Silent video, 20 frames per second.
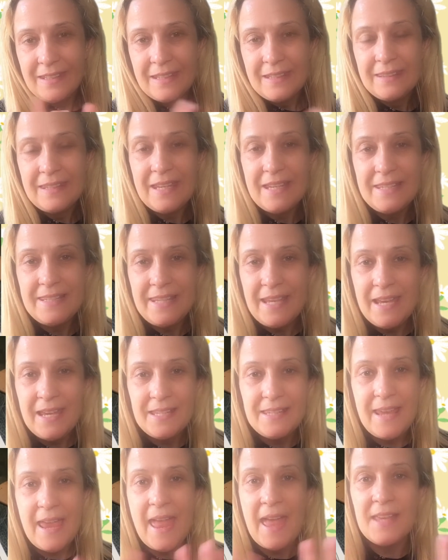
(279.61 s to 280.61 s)
They say
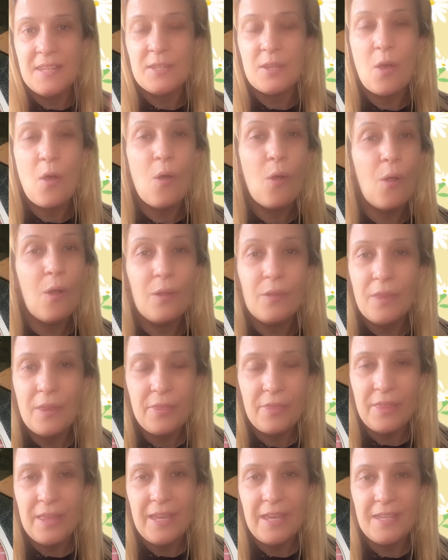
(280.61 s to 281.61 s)
it has all the
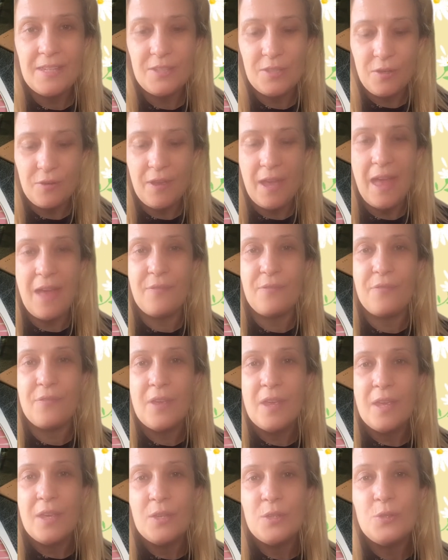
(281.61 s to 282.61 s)
things. You have
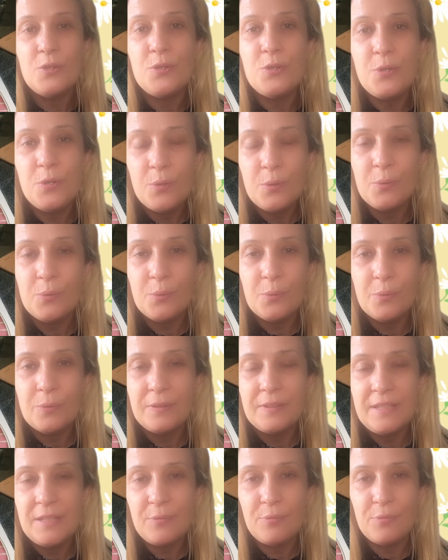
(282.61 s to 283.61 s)
2
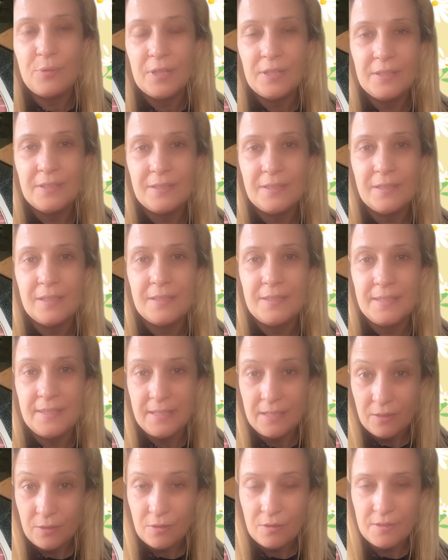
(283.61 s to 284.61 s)
different
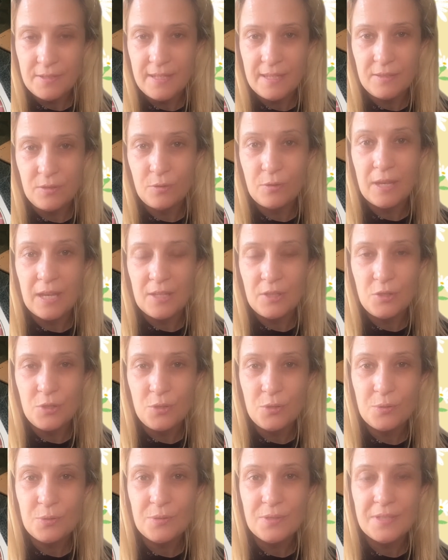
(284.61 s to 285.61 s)
stickers that you can
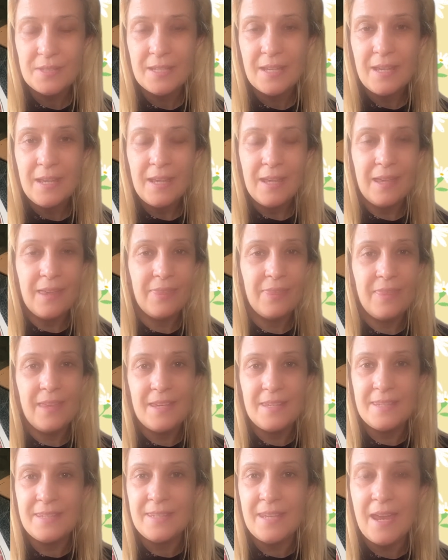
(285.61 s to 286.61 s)
choose, and they
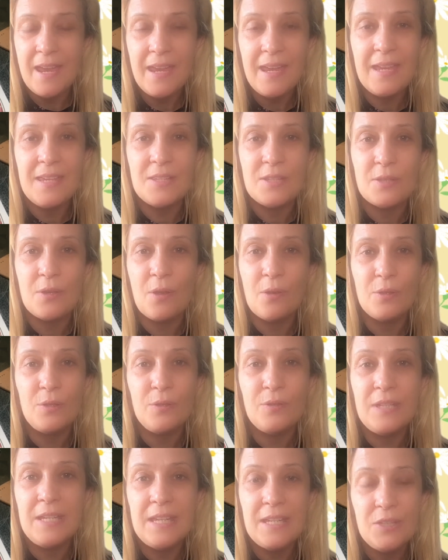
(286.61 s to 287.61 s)
say it's all you
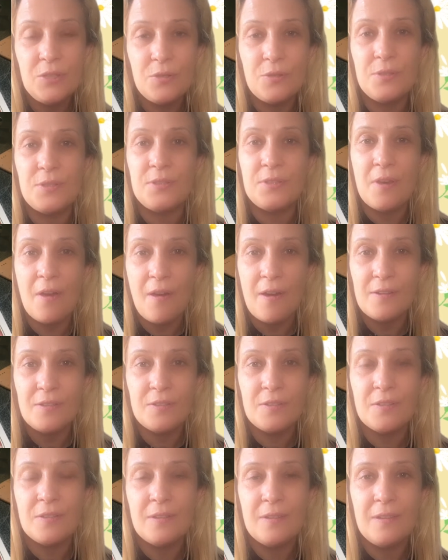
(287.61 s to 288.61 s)
need to
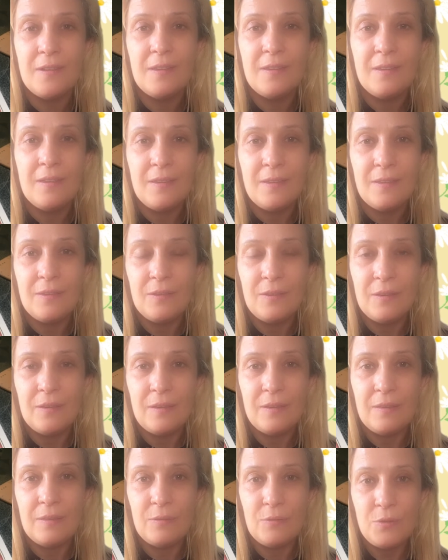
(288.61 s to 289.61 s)
start
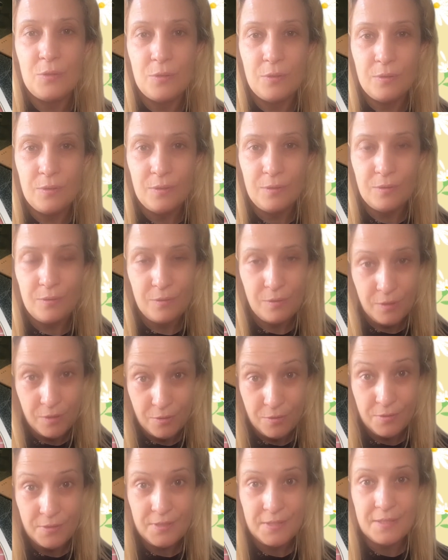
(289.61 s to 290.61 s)
to
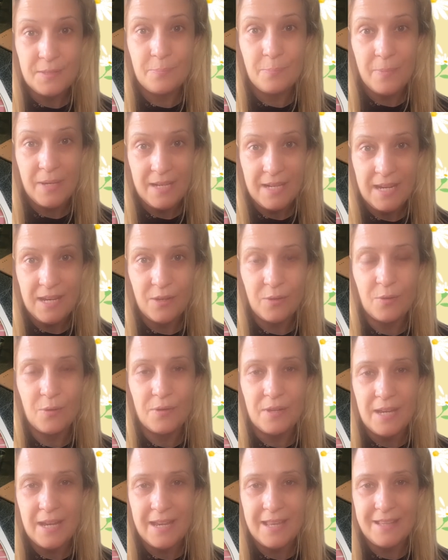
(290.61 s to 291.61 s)
use Maniko
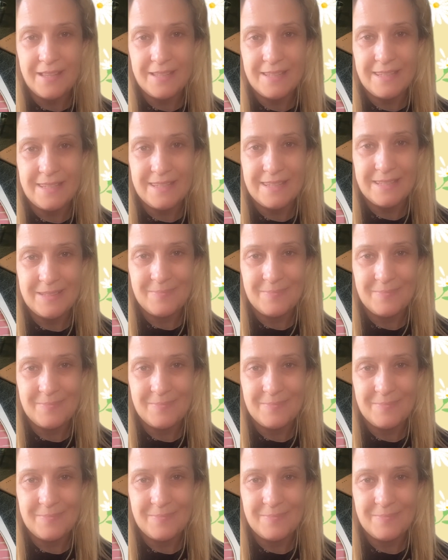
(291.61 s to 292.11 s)
Nails.